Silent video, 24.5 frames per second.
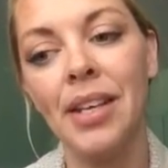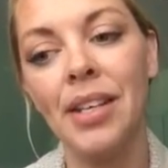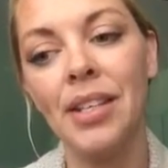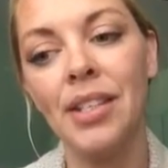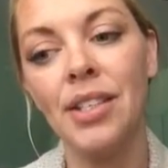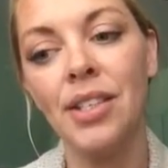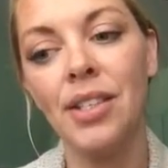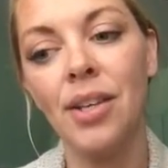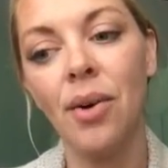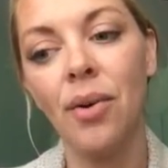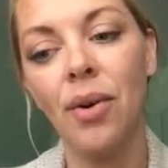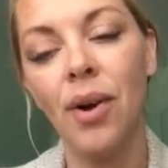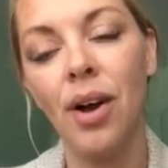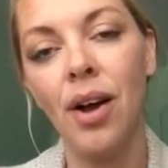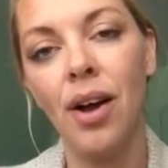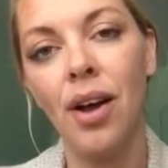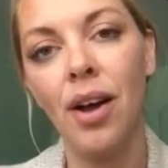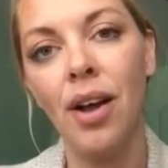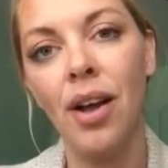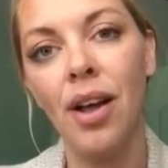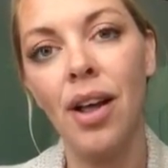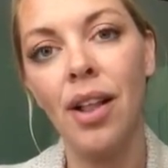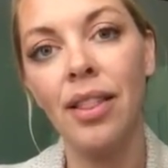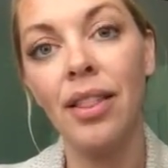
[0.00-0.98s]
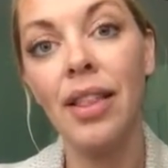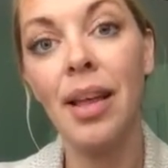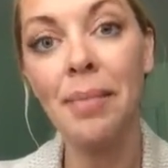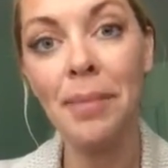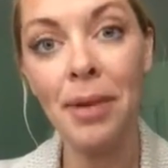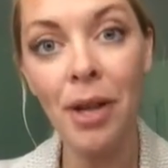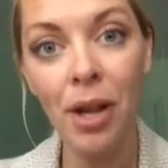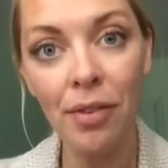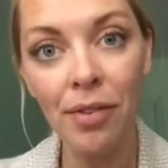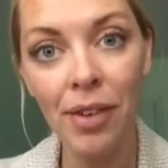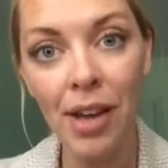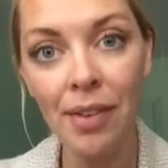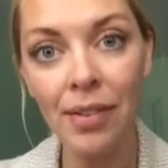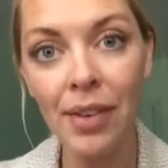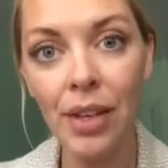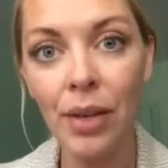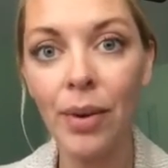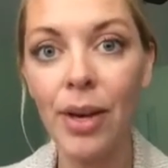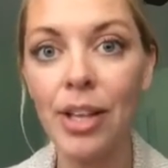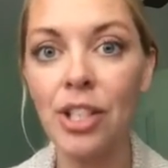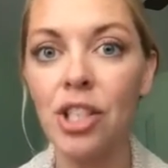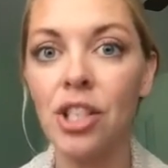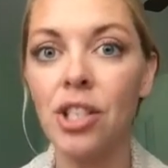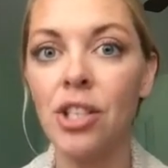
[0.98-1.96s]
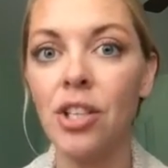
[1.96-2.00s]
So let me know if you have any
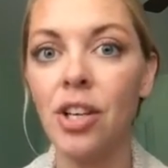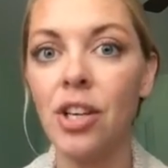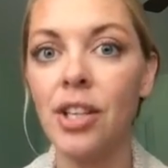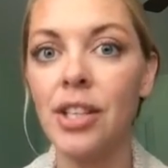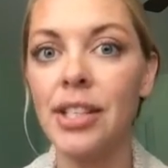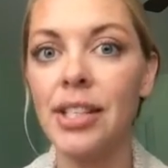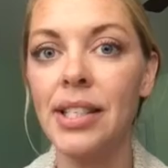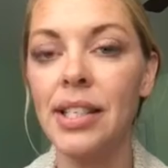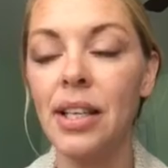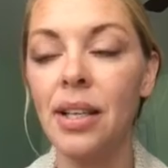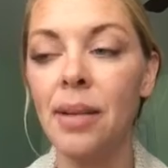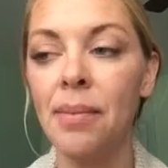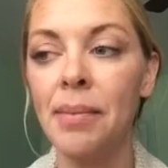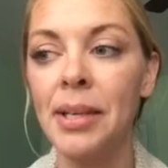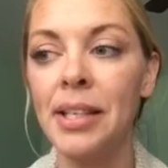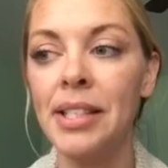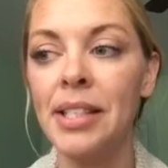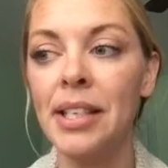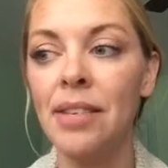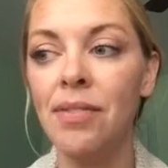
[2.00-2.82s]
questions on the syllabus.